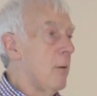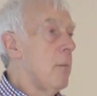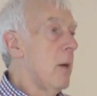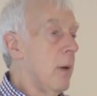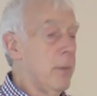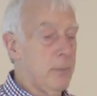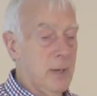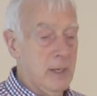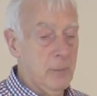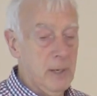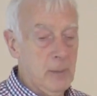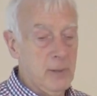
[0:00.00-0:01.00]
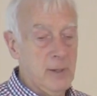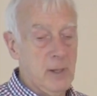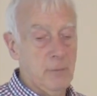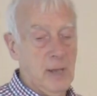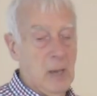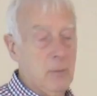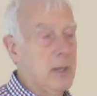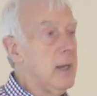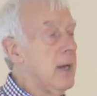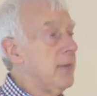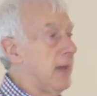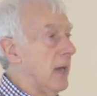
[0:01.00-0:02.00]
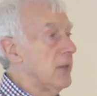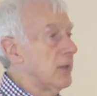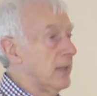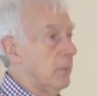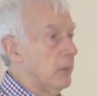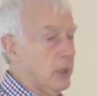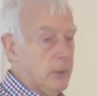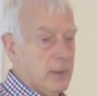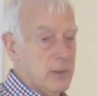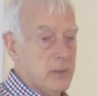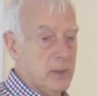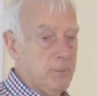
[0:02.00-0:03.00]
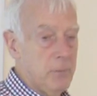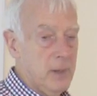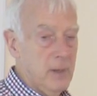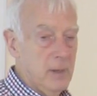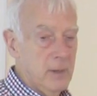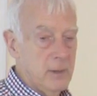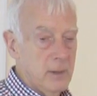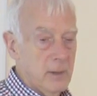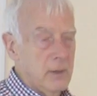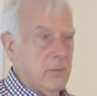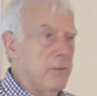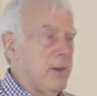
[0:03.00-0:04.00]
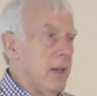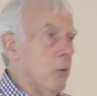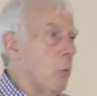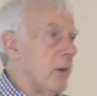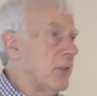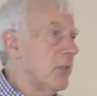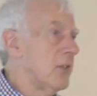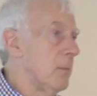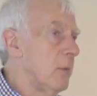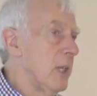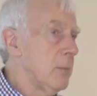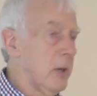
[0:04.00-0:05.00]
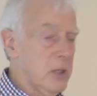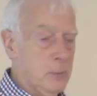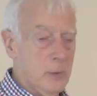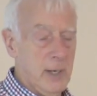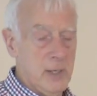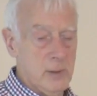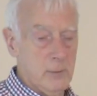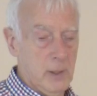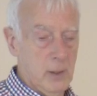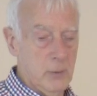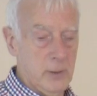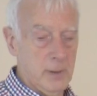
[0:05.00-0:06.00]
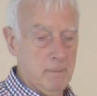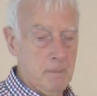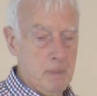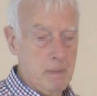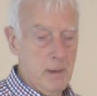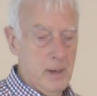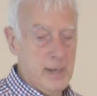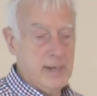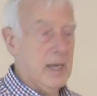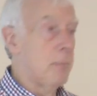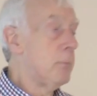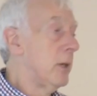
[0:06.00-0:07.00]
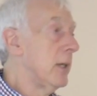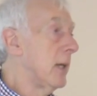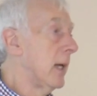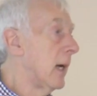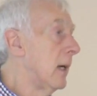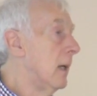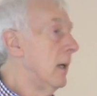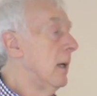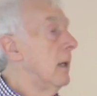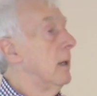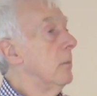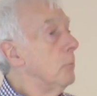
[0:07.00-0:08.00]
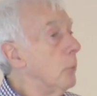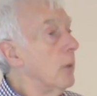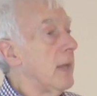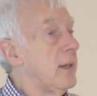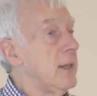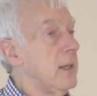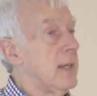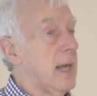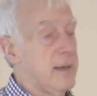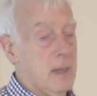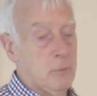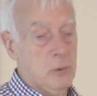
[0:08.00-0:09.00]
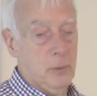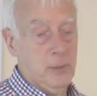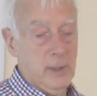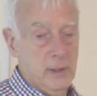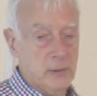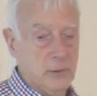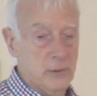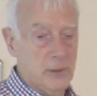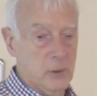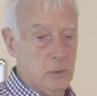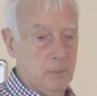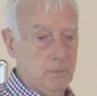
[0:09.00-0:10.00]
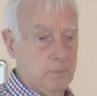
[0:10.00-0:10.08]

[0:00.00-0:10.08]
many people in their family, that's the number you enter. In fact, almost the simplest possible case of coding. Income per year, put that in, that number appears, and so on.